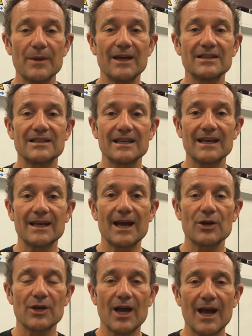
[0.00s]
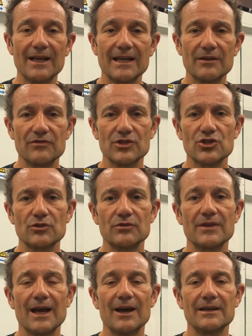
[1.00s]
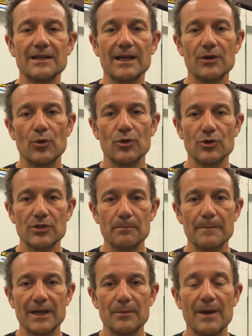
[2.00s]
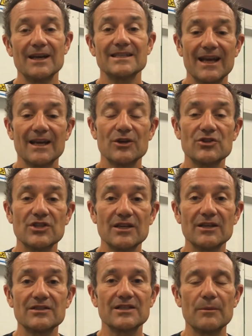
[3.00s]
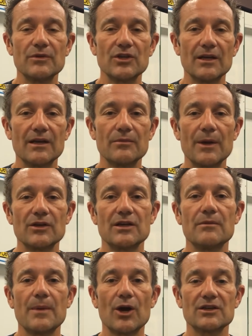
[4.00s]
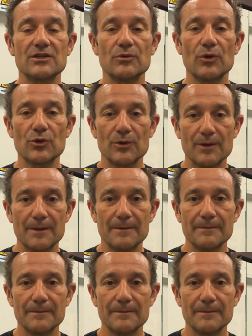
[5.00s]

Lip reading: by seeking out highly efficient fans in order to minimize energy consumption as much as possible.